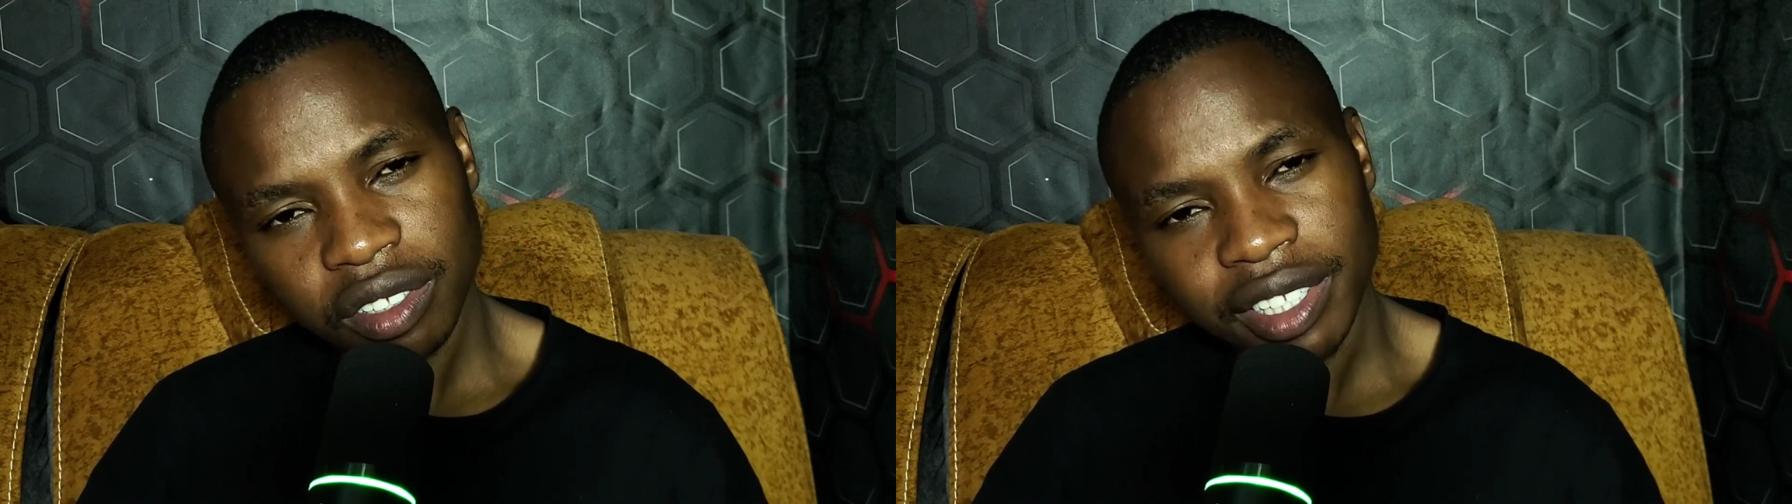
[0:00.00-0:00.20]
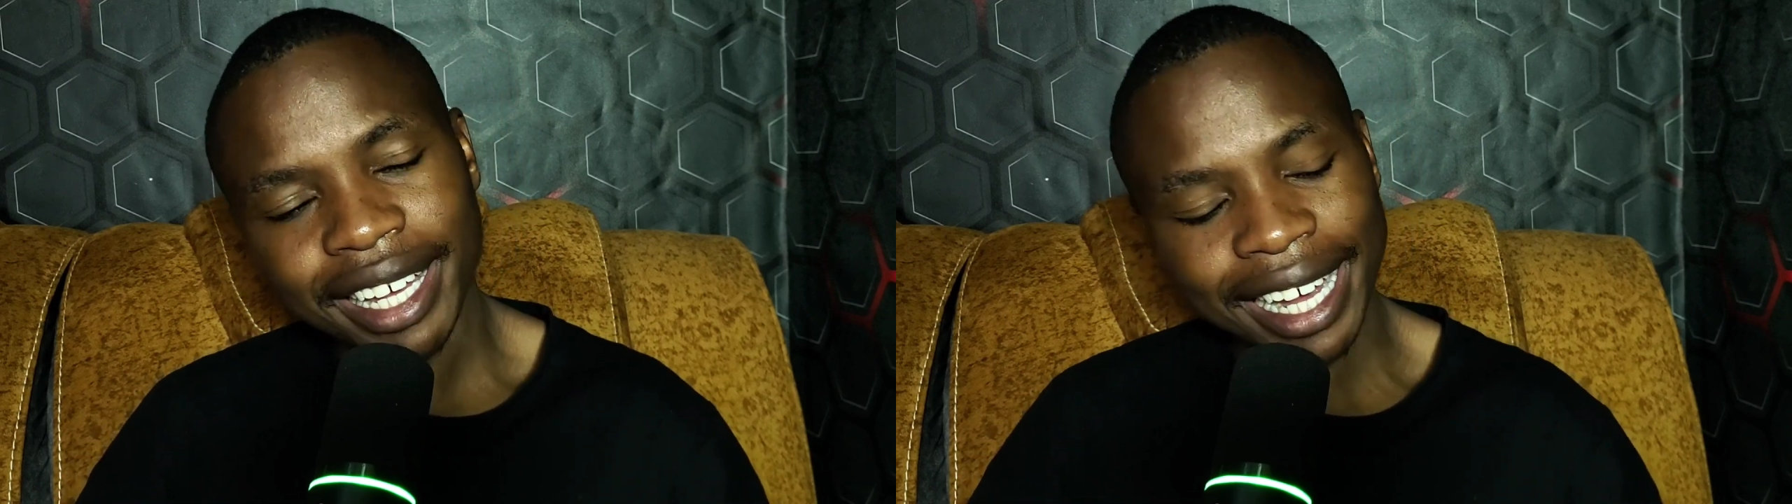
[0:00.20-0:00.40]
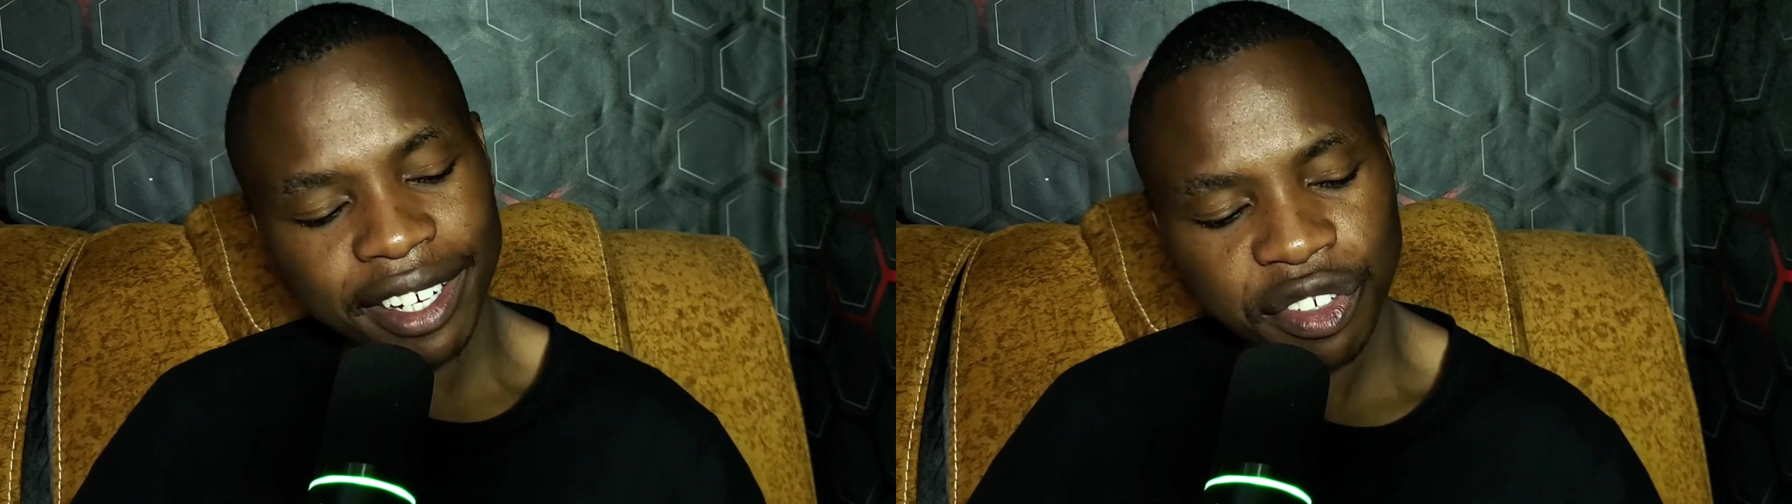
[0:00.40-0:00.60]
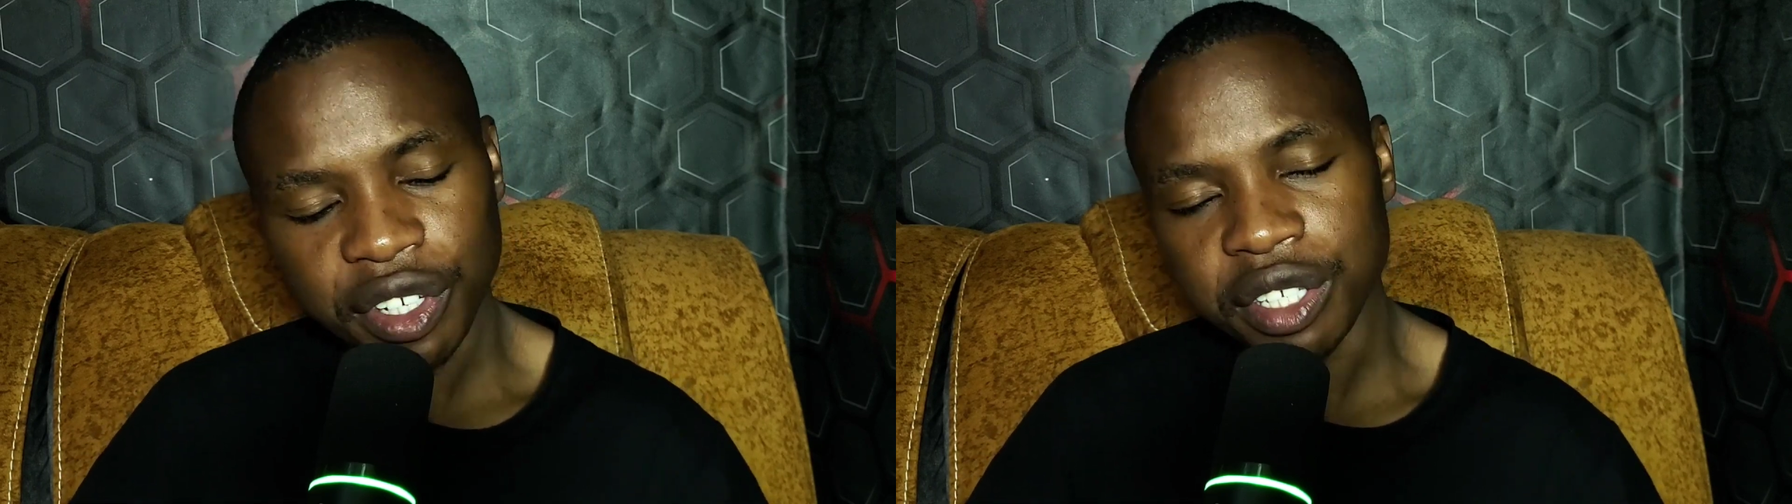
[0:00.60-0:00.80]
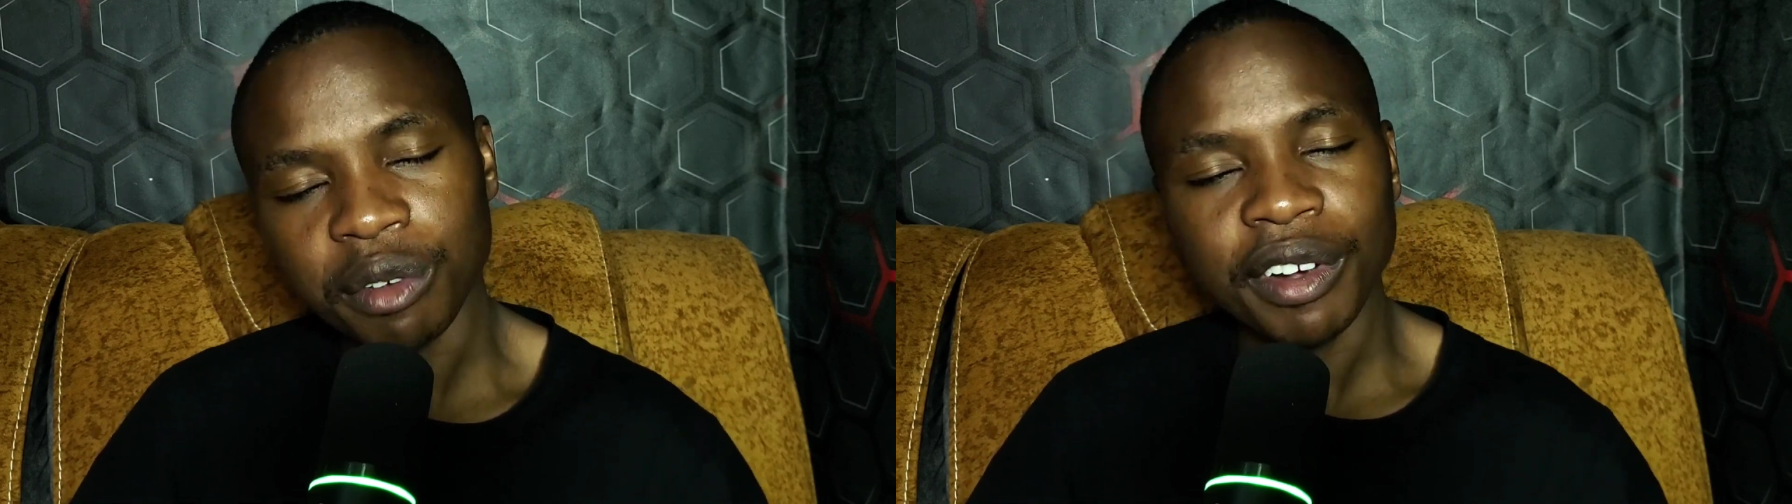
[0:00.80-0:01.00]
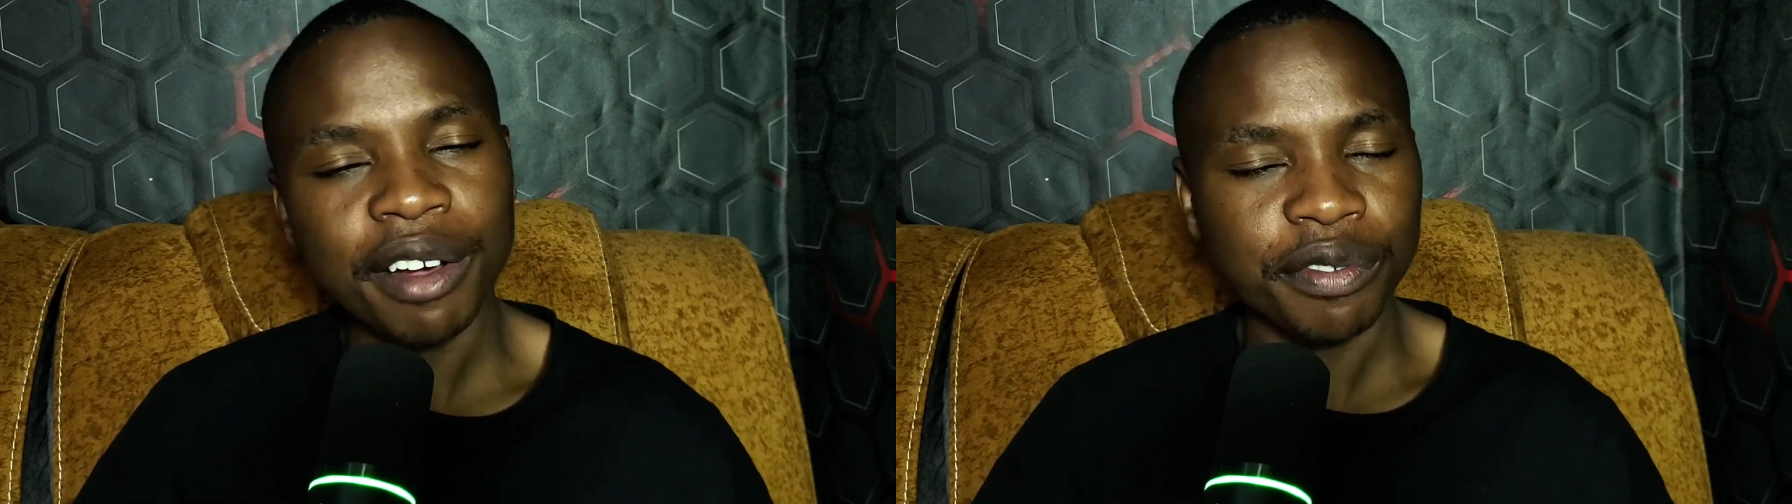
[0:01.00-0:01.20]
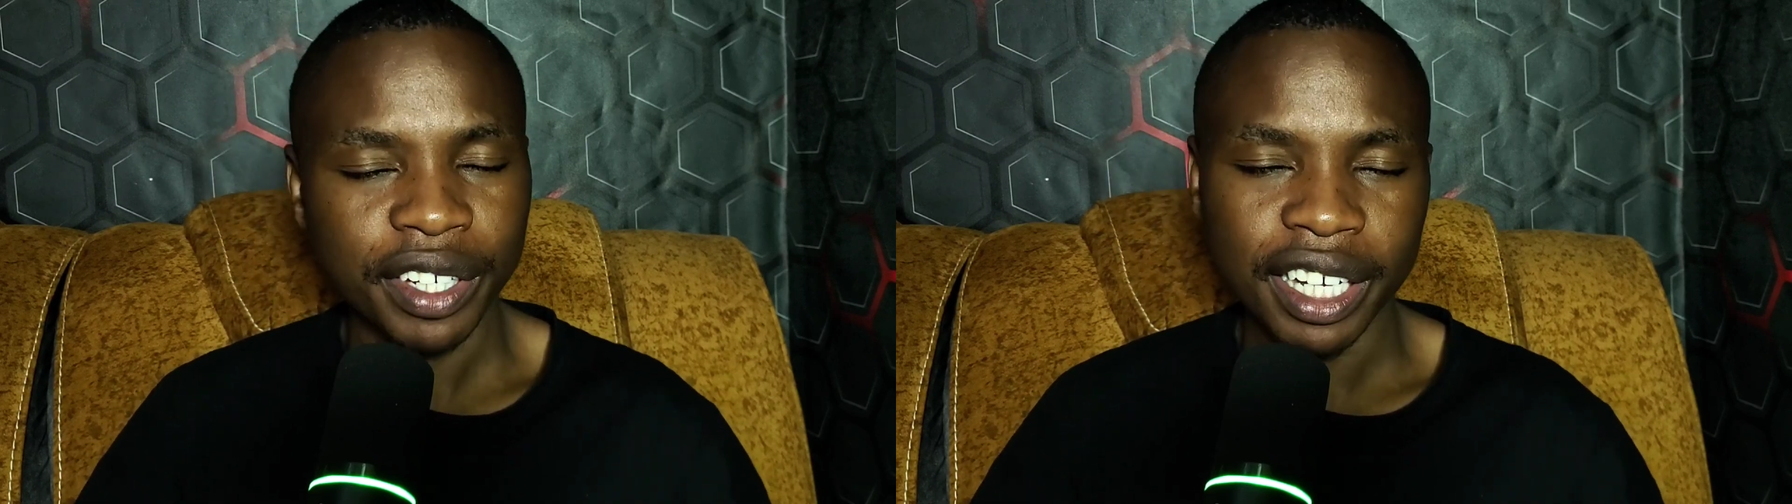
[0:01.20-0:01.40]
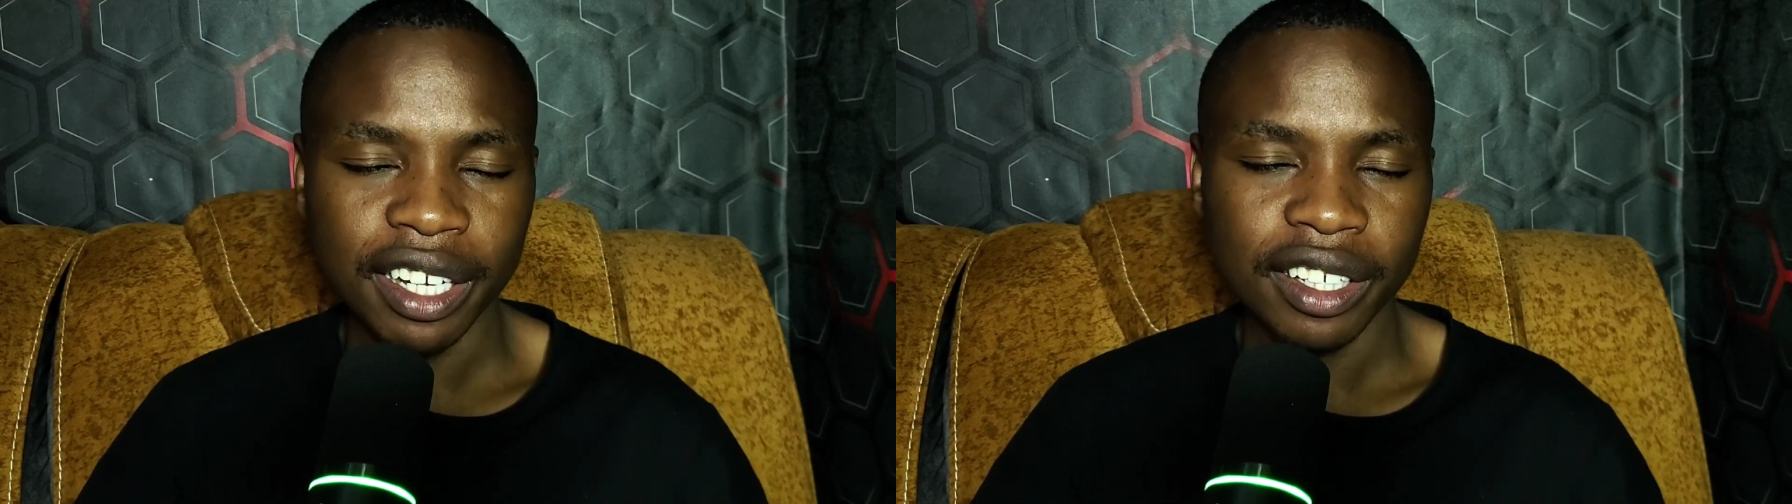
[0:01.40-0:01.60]
the countries of
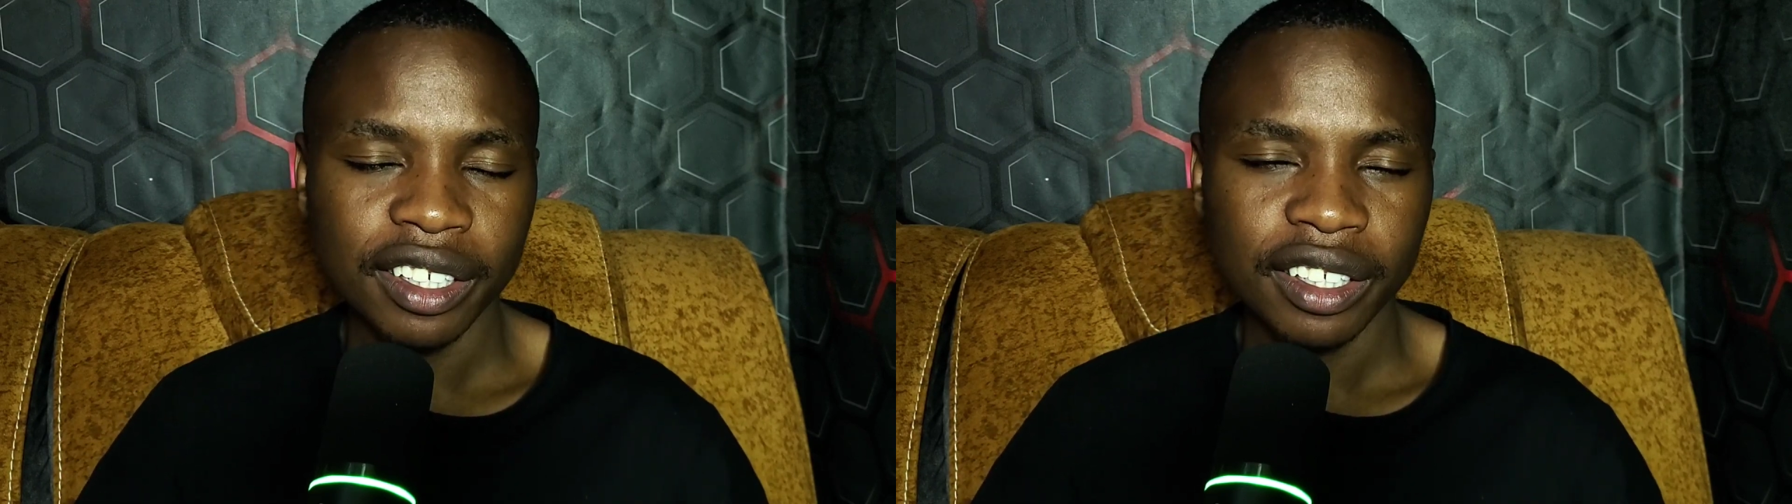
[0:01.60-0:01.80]
Africa,